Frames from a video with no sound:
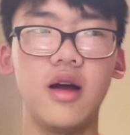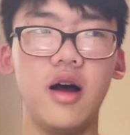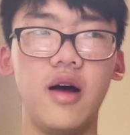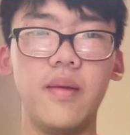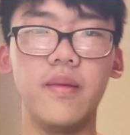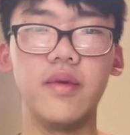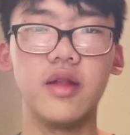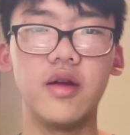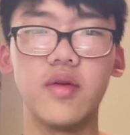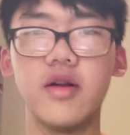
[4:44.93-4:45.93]
There
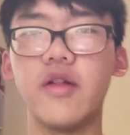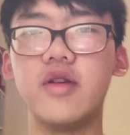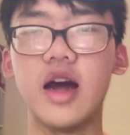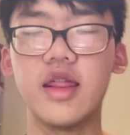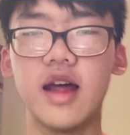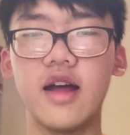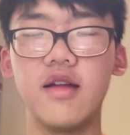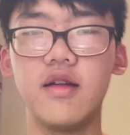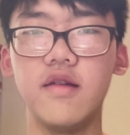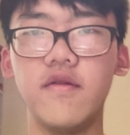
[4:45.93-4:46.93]
was another death
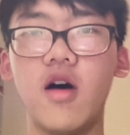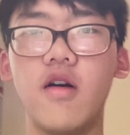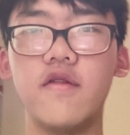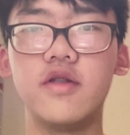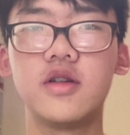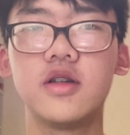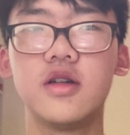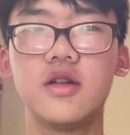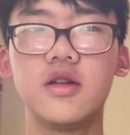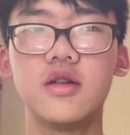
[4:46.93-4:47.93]
that involved
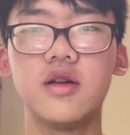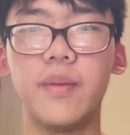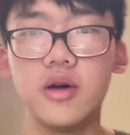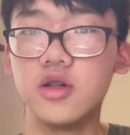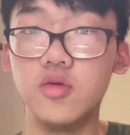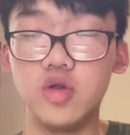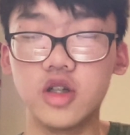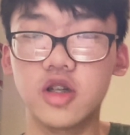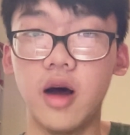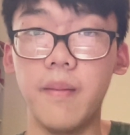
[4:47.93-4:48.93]
a person who
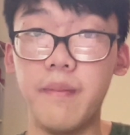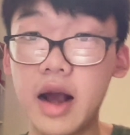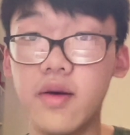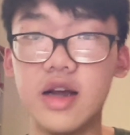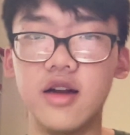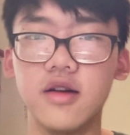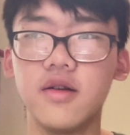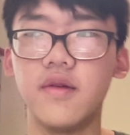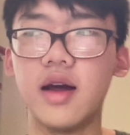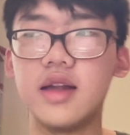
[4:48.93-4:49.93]
just got married,
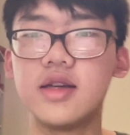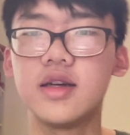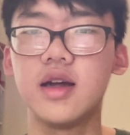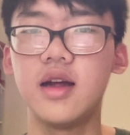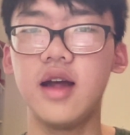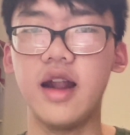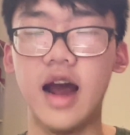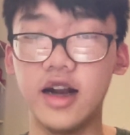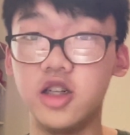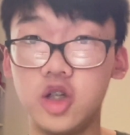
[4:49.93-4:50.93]
right, and
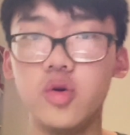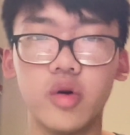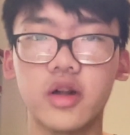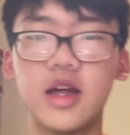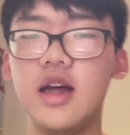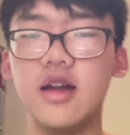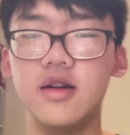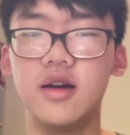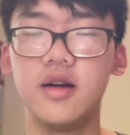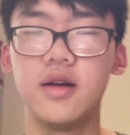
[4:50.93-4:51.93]
had a 2-year-old kid.
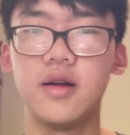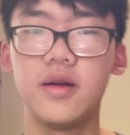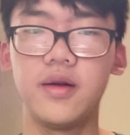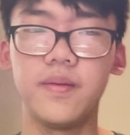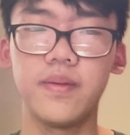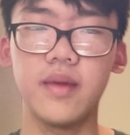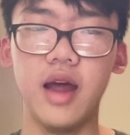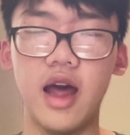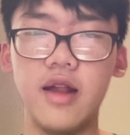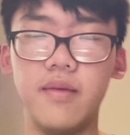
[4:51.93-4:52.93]

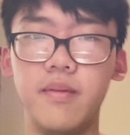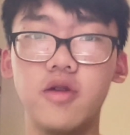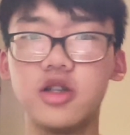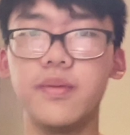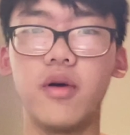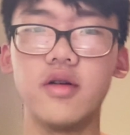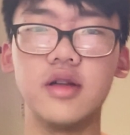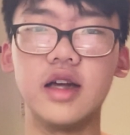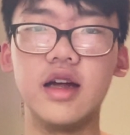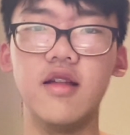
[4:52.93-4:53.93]
And most
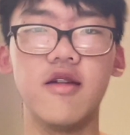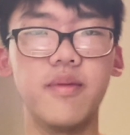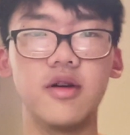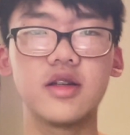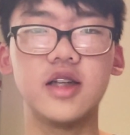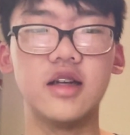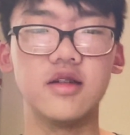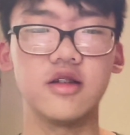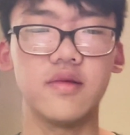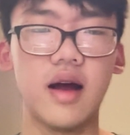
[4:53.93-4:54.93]
importantly, this book
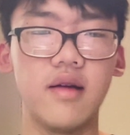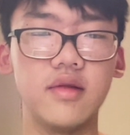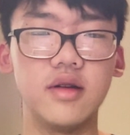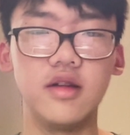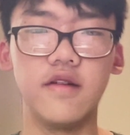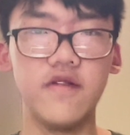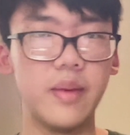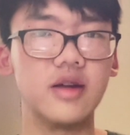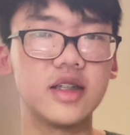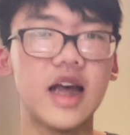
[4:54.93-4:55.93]
centers around the
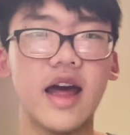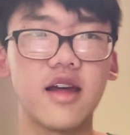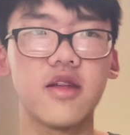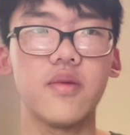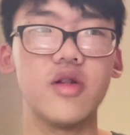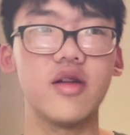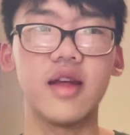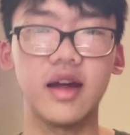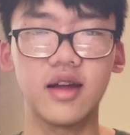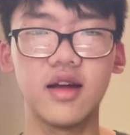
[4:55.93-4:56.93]
female sex, which is
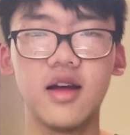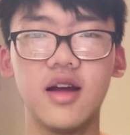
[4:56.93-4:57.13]
like,